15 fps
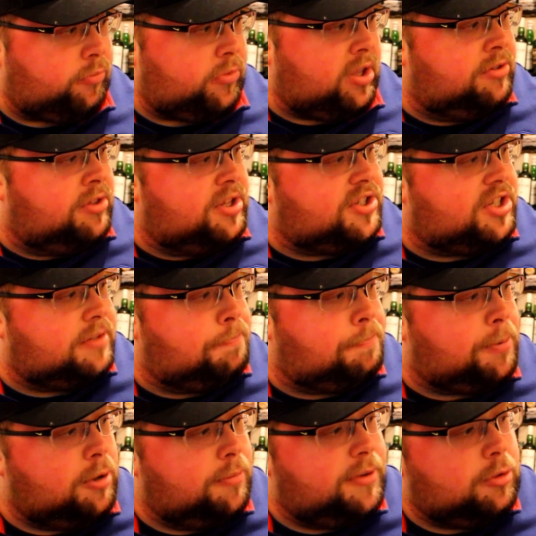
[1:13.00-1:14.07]
This is
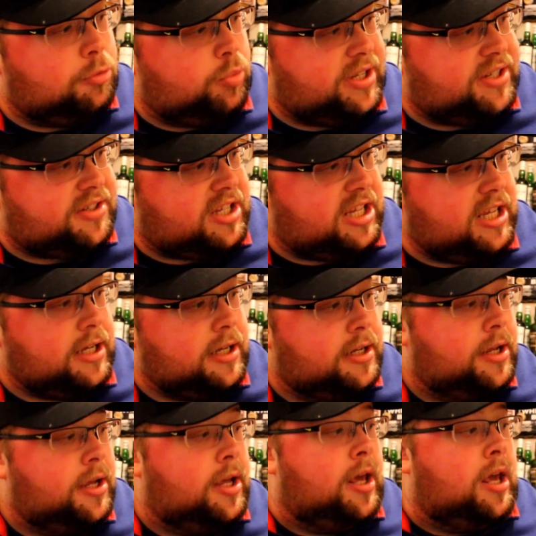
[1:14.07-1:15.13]
bourbon whiskey,
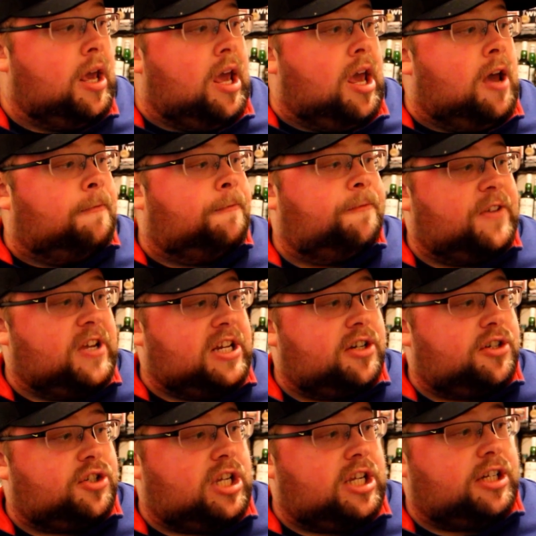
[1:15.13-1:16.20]

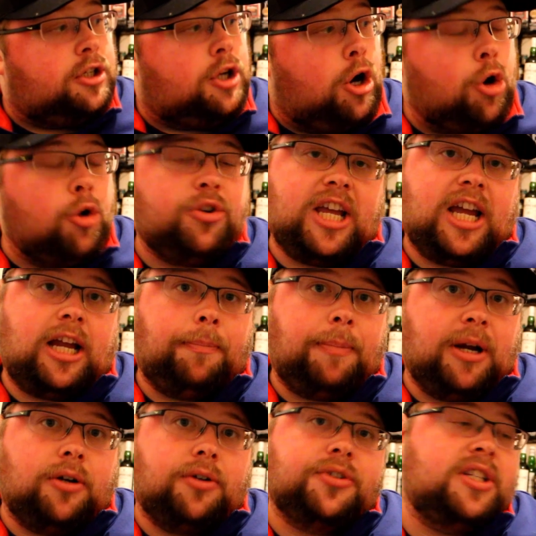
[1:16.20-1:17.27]
finished in cognac
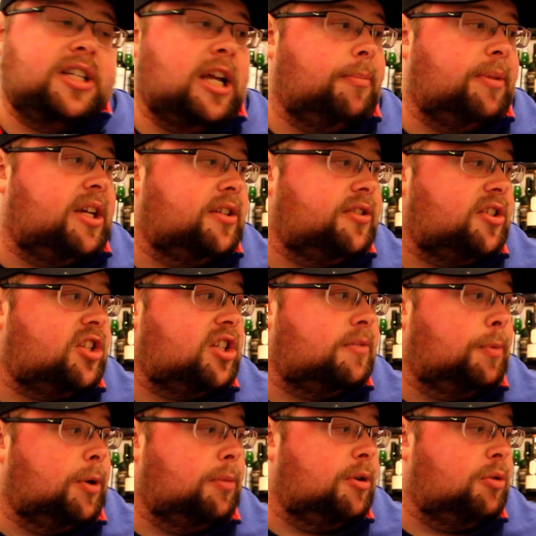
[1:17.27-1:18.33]
barrels. Now, because this is
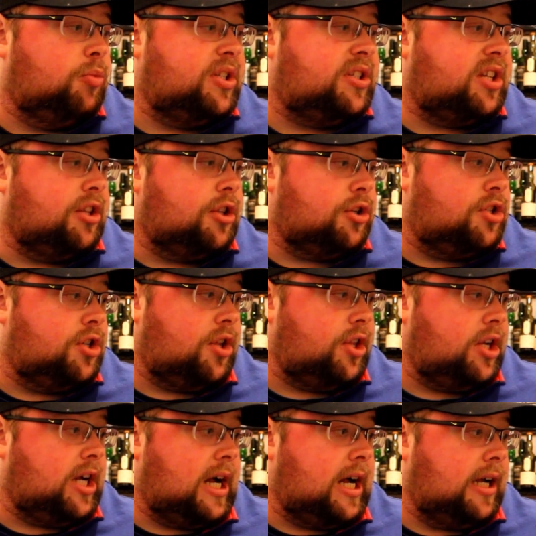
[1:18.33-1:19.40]
bourbon whiskey, there's
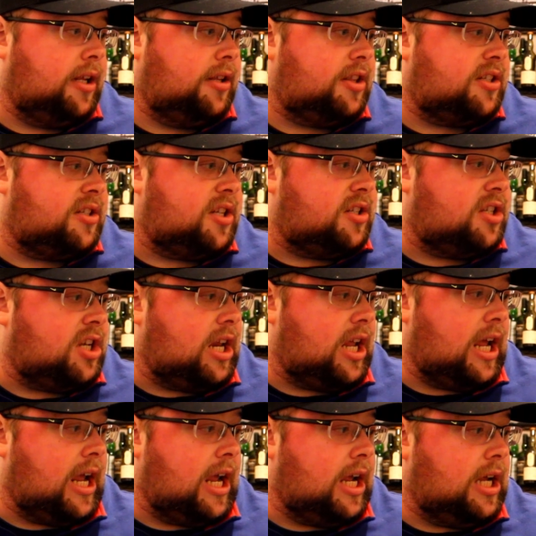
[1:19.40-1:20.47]
nothing on it that says
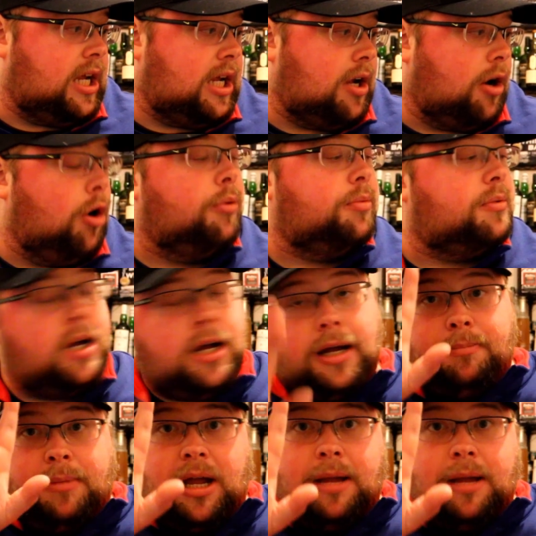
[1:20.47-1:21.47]
my